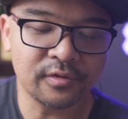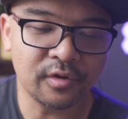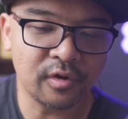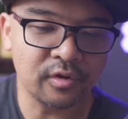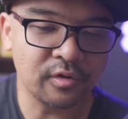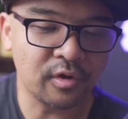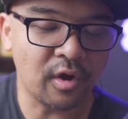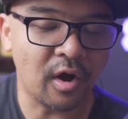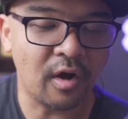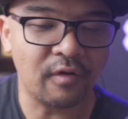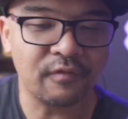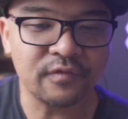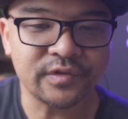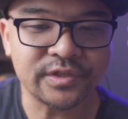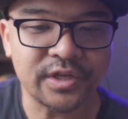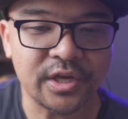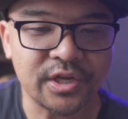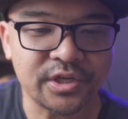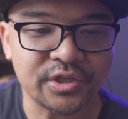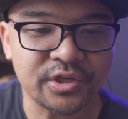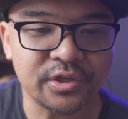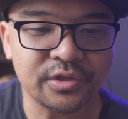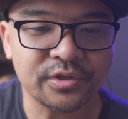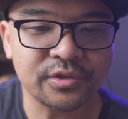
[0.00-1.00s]

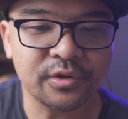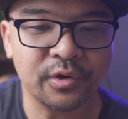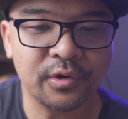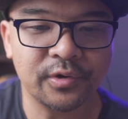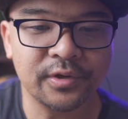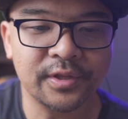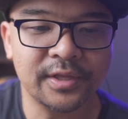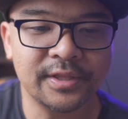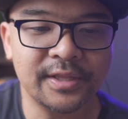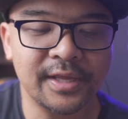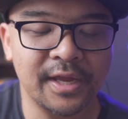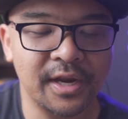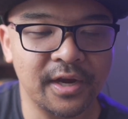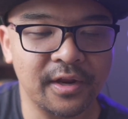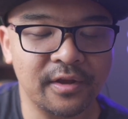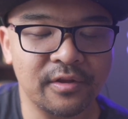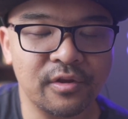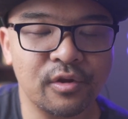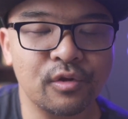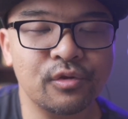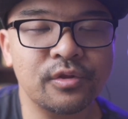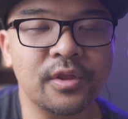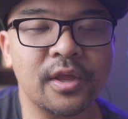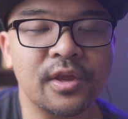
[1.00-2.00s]
conversations or the data
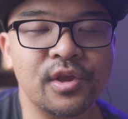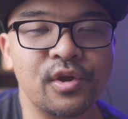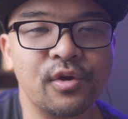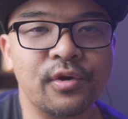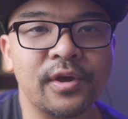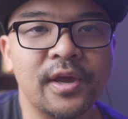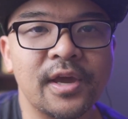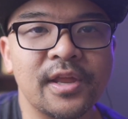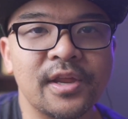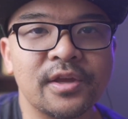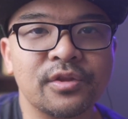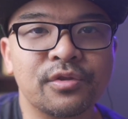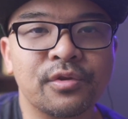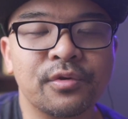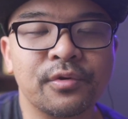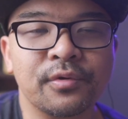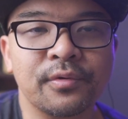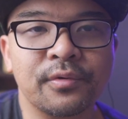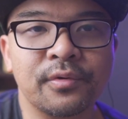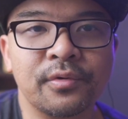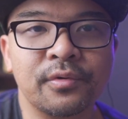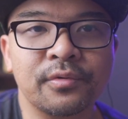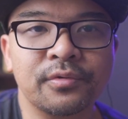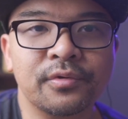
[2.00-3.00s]
you, that you're getting
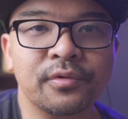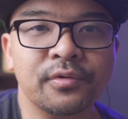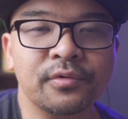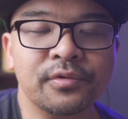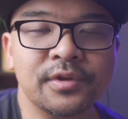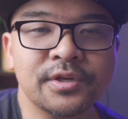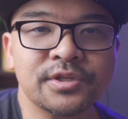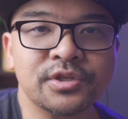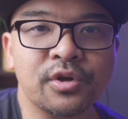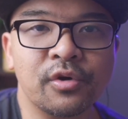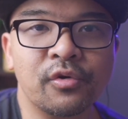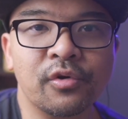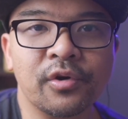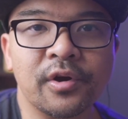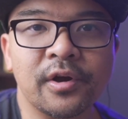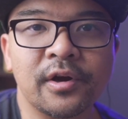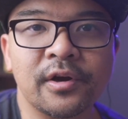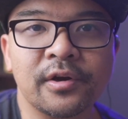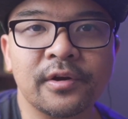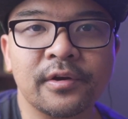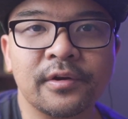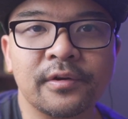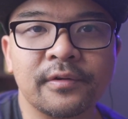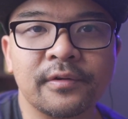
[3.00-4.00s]
through through this scorecard?